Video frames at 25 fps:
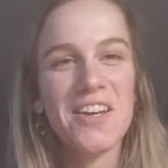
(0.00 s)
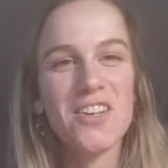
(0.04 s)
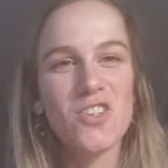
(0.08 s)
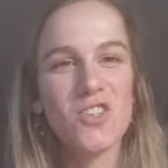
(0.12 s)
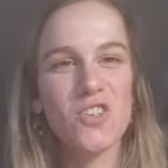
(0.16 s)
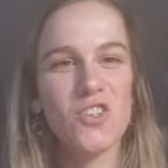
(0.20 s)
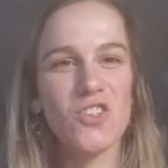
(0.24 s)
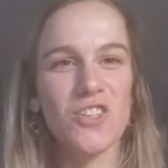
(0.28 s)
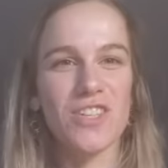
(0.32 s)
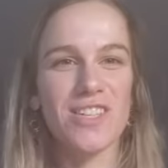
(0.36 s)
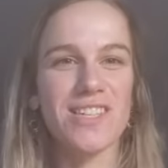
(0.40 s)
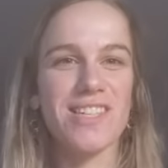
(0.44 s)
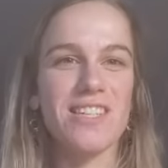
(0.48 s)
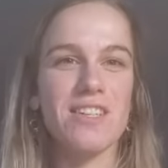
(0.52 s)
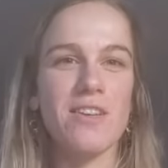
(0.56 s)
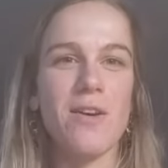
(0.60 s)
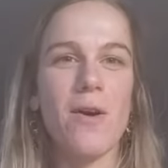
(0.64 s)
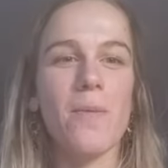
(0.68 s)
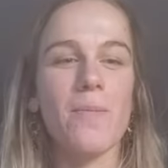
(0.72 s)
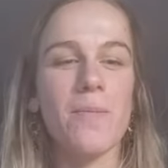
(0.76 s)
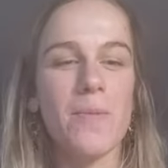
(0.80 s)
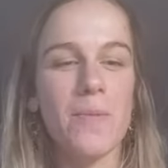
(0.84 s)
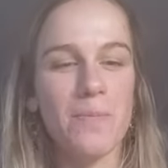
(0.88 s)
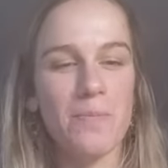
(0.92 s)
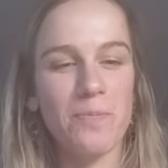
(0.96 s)
Should just
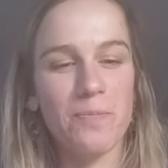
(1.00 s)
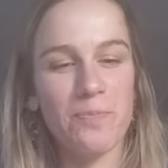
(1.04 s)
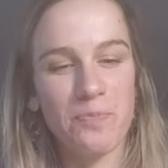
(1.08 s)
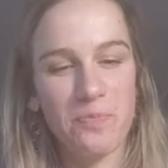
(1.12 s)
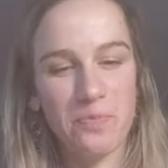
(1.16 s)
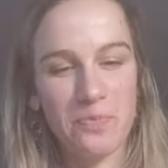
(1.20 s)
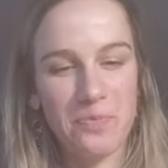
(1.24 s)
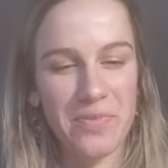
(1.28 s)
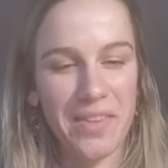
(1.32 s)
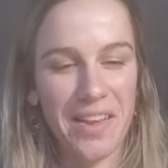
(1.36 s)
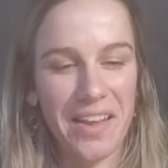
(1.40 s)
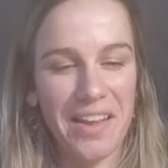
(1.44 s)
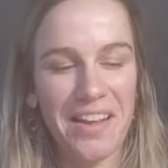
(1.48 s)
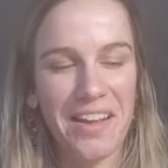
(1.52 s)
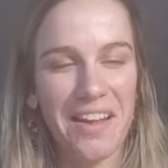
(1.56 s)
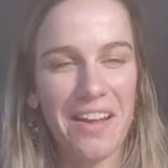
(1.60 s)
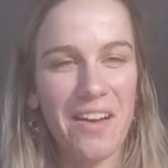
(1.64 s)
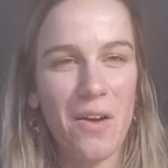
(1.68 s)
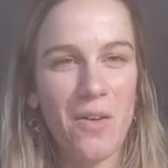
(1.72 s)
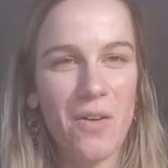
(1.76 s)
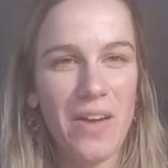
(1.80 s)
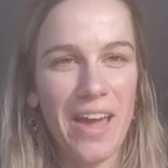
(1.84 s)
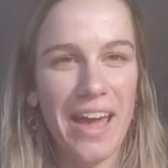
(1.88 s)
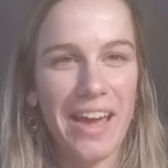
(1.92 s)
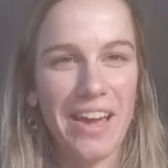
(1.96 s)
stop.
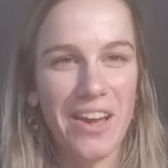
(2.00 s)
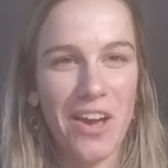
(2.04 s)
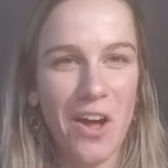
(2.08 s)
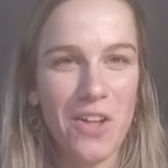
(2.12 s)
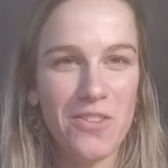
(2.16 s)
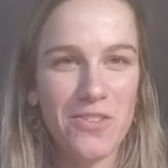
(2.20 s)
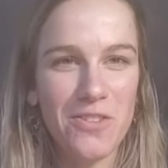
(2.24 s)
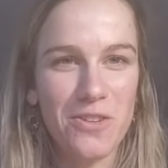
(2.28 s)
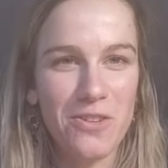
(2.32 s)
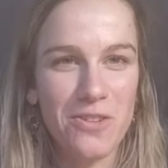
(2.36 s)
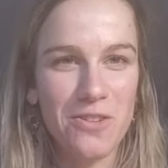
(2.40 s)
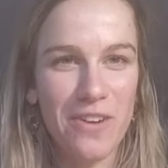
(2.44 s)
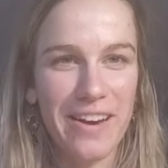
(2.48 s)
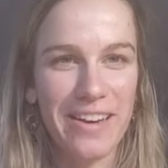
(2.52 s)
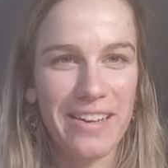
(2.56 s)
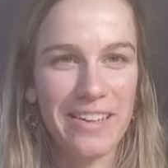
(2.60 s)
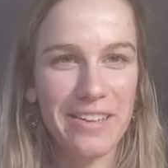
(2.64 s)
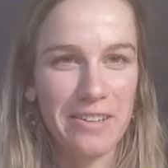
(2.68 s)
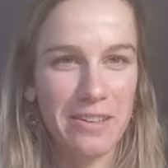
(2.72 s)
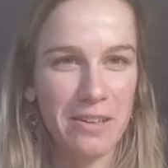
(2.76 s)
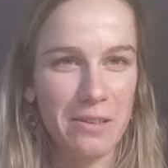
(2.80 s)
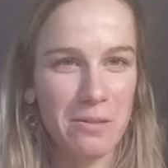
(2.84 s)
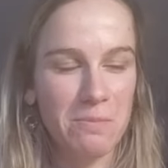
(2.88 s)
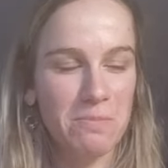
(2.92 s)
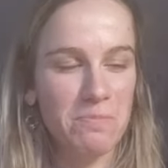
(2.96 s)
Okay,
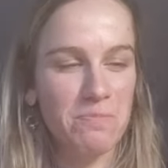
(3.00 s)
concentrate.